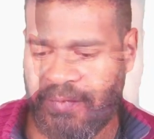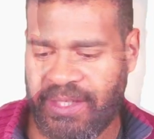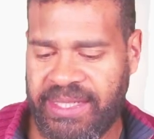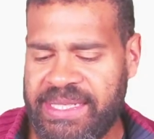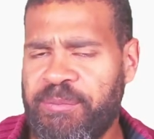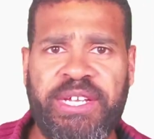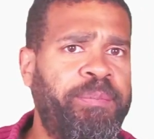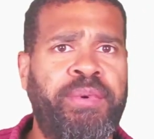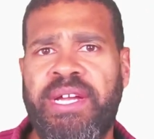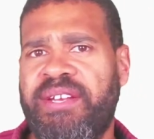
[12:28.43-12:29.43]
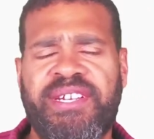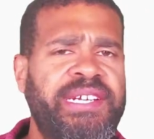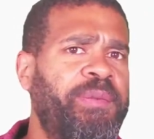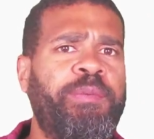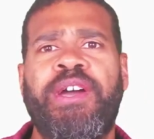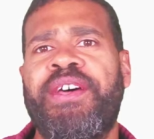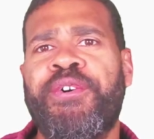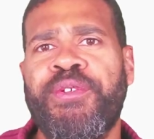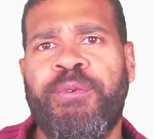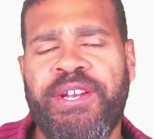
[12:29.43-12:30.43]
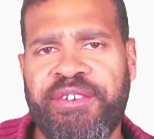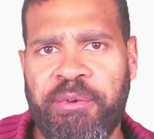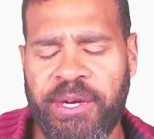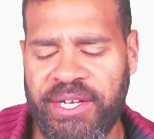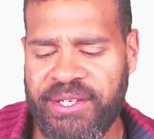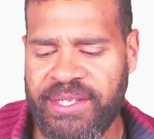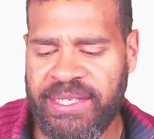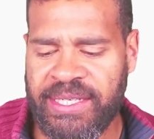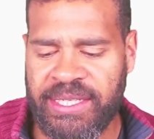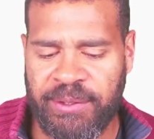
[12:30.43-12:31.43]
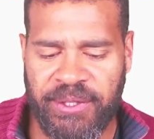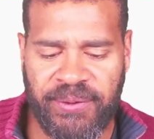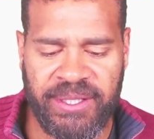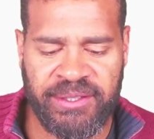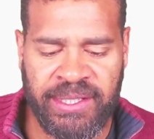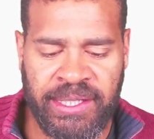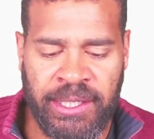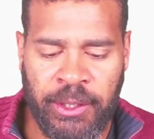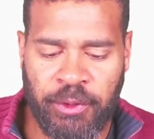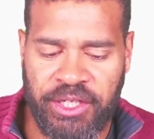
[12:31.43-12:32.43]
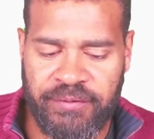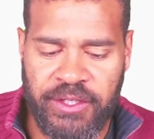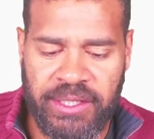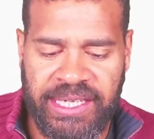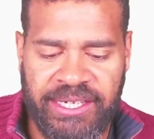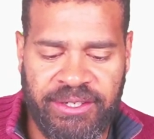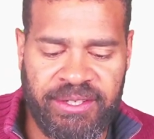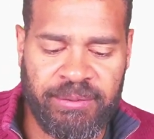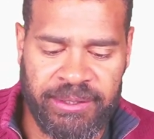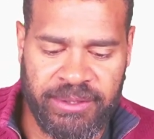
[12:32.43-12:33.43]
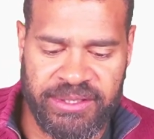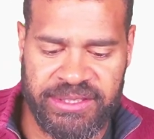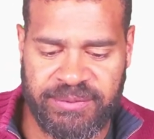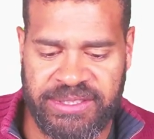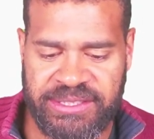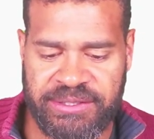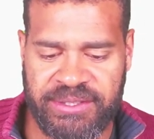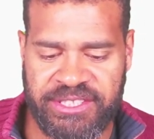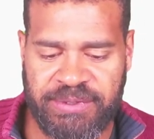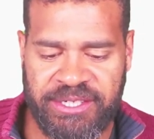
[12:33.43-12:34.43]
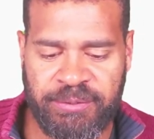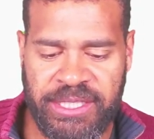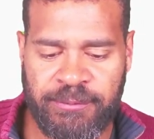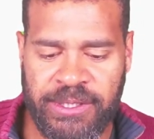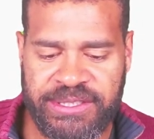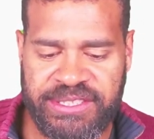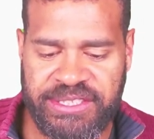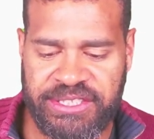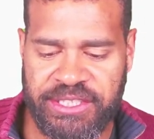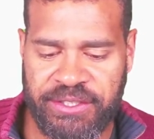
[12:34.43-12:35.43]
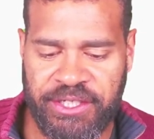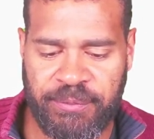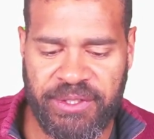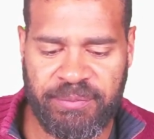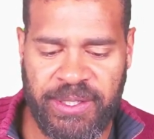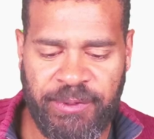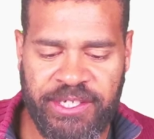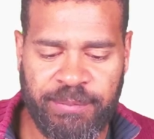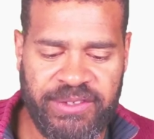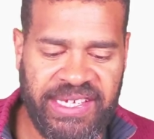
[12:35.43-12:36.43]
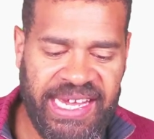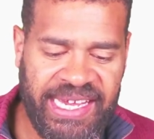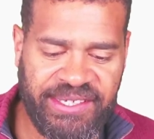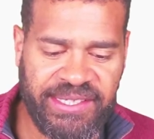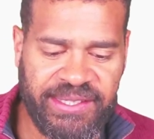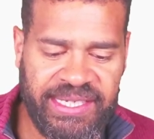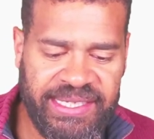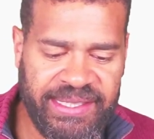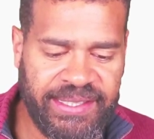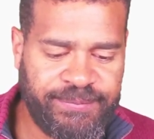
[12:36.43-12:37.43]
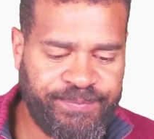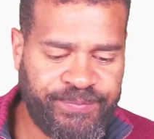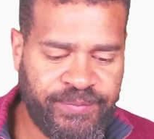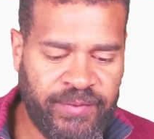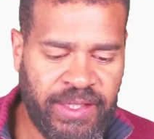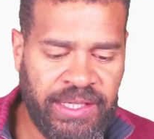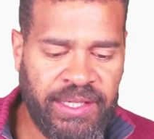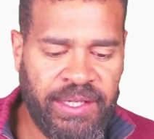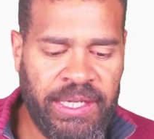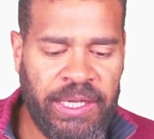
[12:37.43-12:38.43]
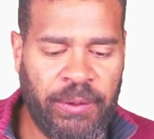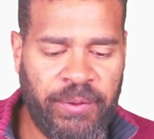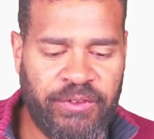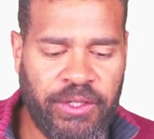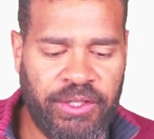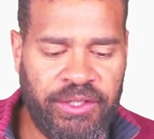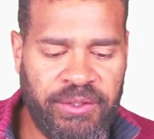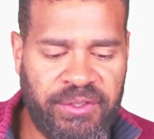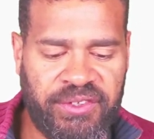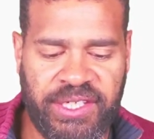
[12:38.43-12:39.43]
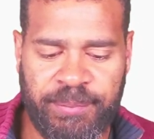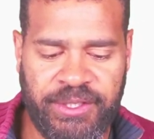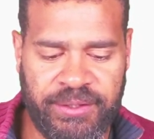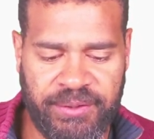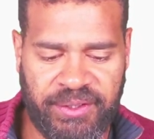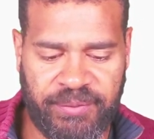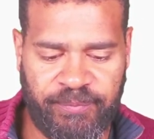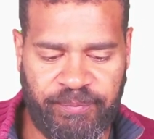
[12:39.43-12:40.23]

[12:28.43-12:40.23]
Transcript: Okay, and we could put in something, we could put in all the ones that we wanted with this. What you've got here, and the reason why I wanted to, didn't do it this way, is what I wanted to show you was when we come to edit here, we've got use sub goals.